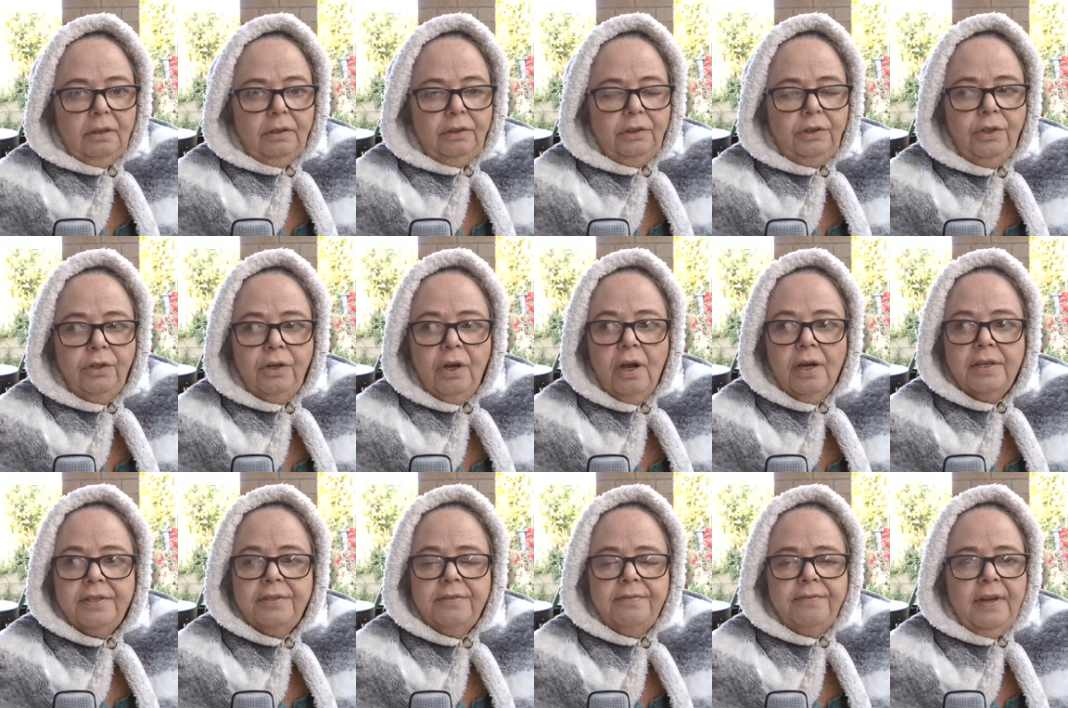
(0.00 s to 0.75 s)
You
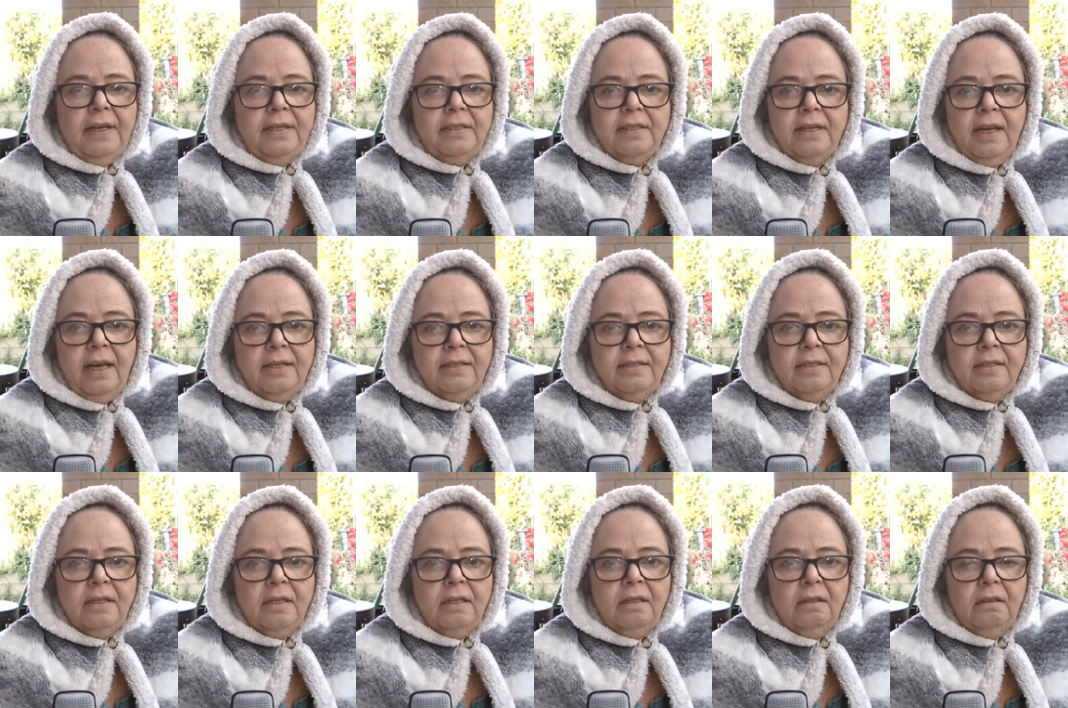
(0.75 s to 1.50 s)
guys are
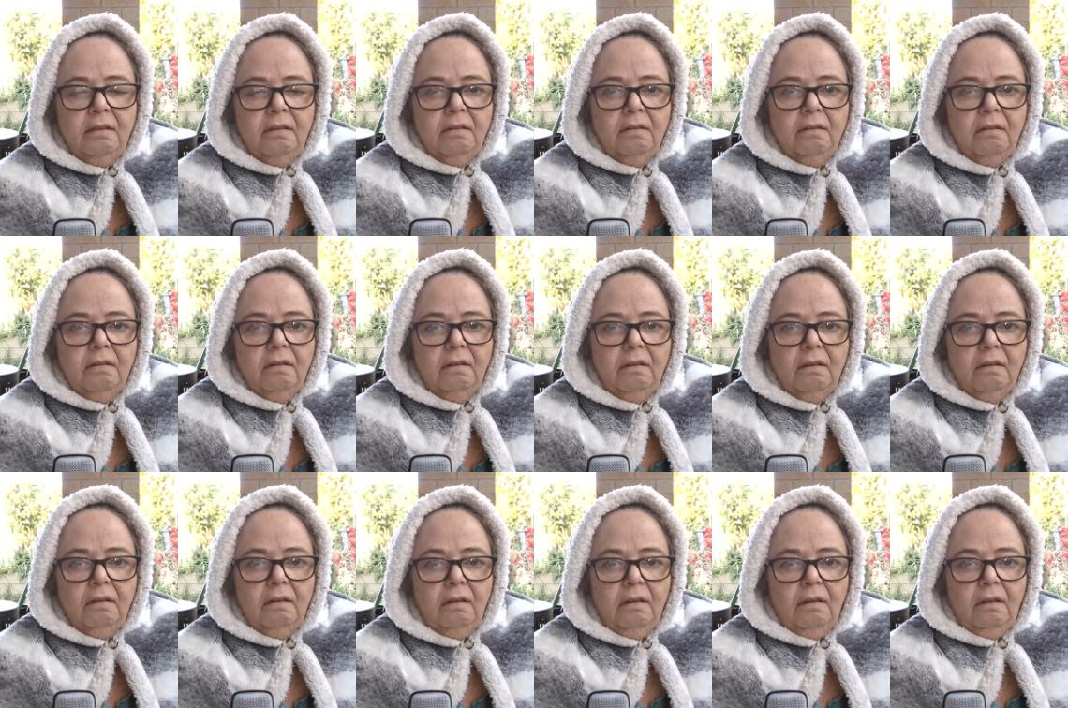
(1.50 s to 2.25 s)
fantastic.
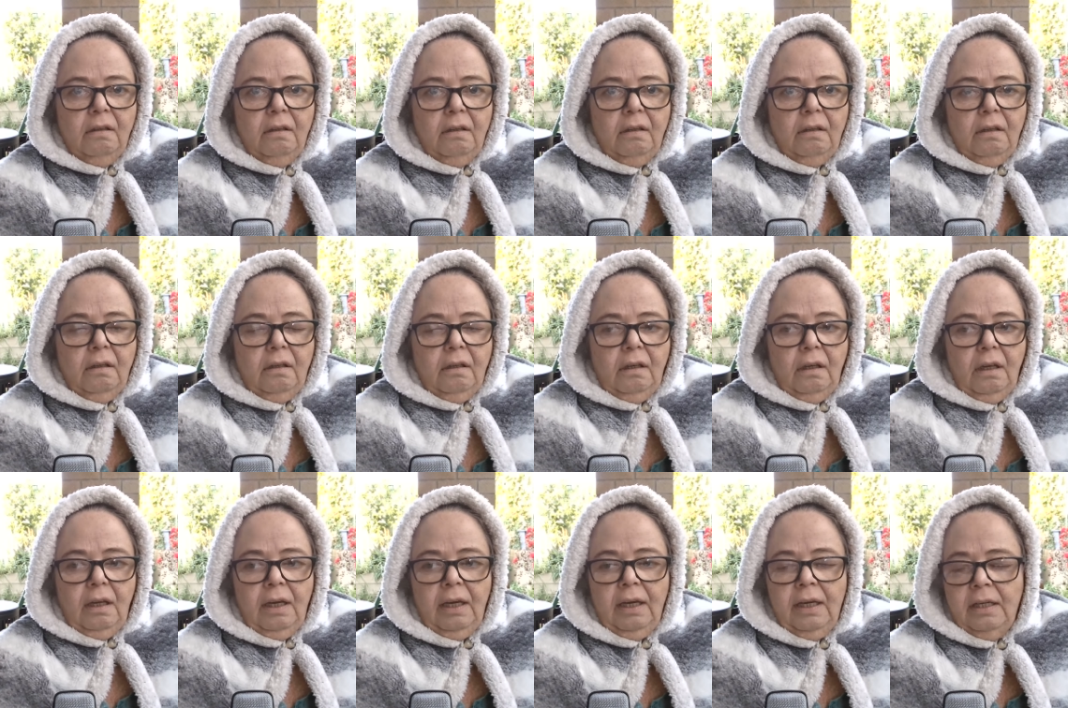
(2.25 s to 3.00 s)

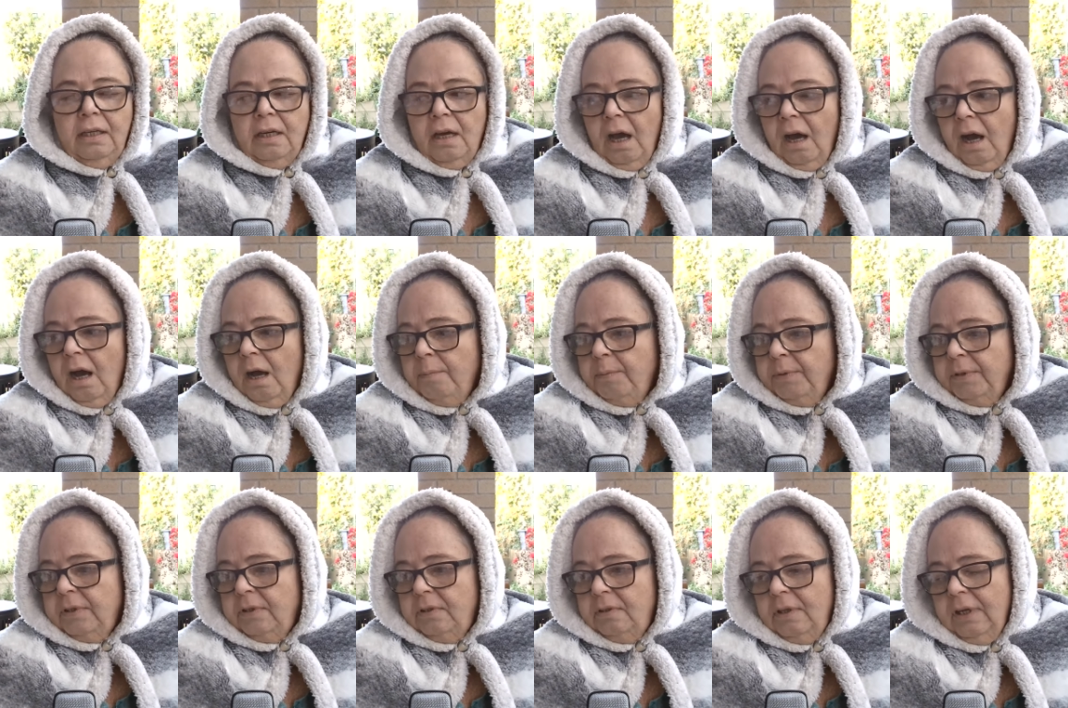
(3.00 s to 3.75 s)
And I would